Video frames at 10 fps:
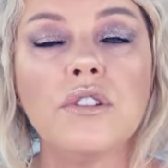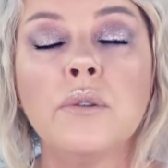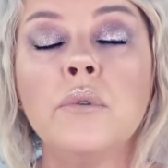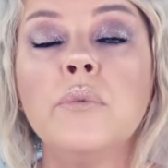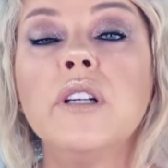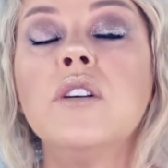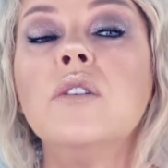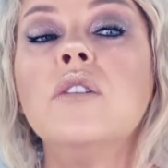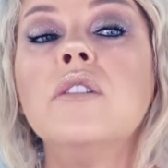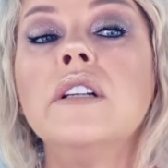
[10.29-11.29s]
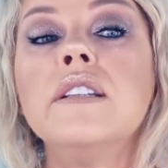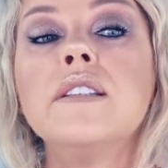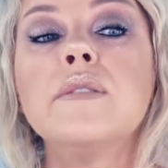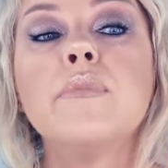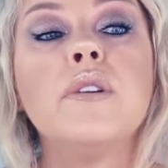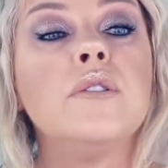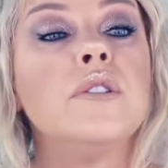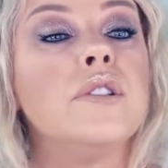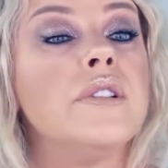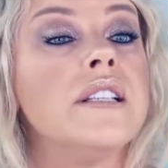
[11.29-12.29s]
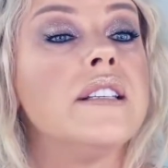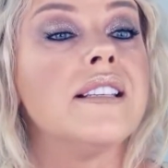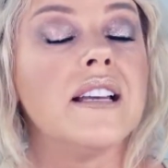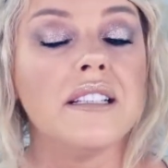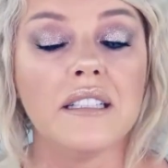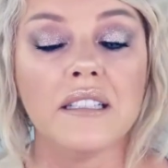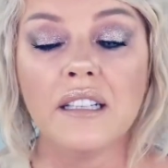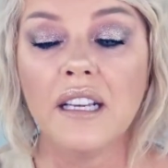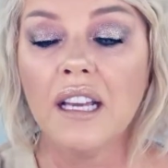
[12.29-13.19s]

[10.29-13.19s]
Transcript: or will be calling, Smoldering Satin,